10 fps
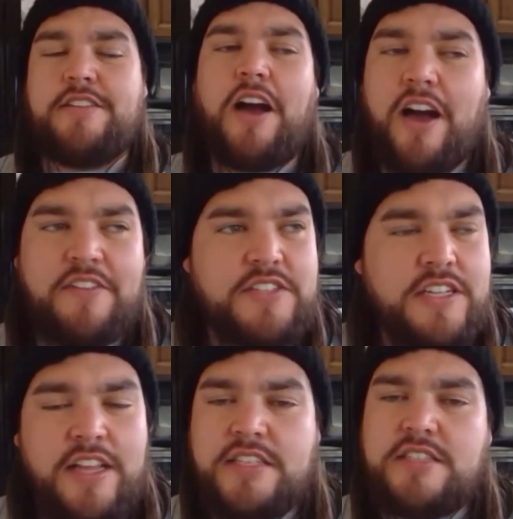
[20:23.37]
often
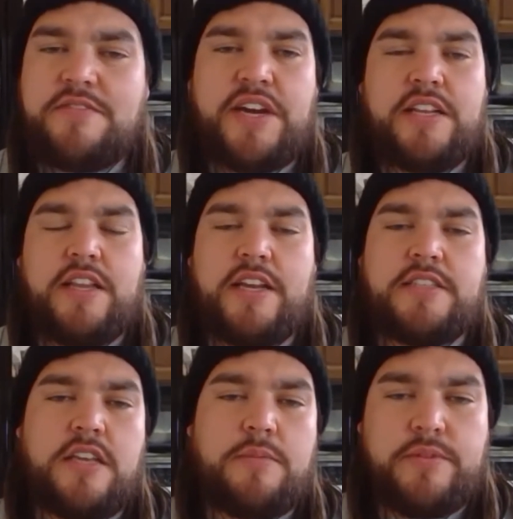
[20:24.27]
class divide
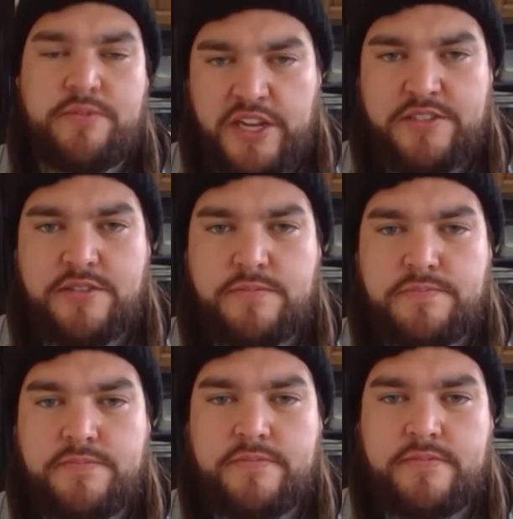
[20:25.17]
lines up with race
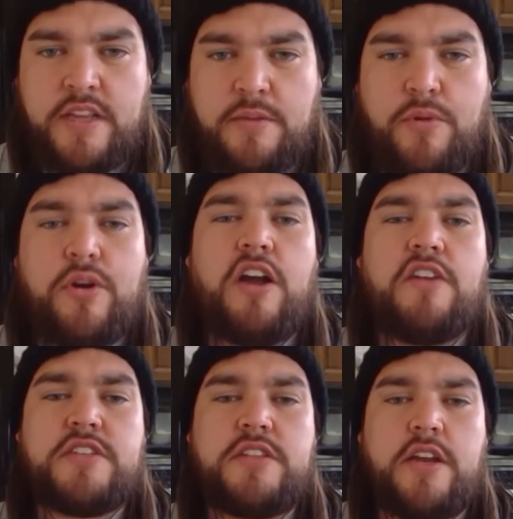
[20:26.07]
more
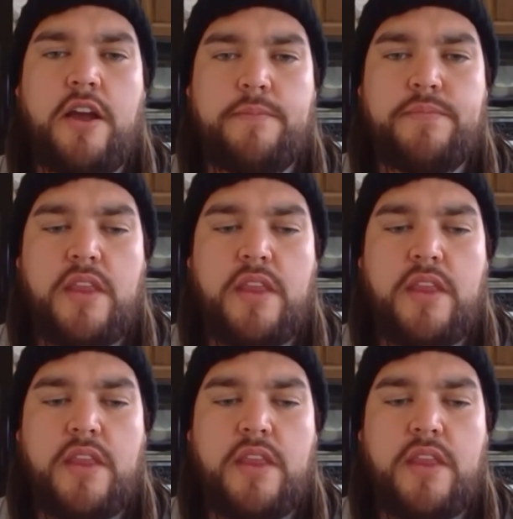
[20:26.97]
often than not.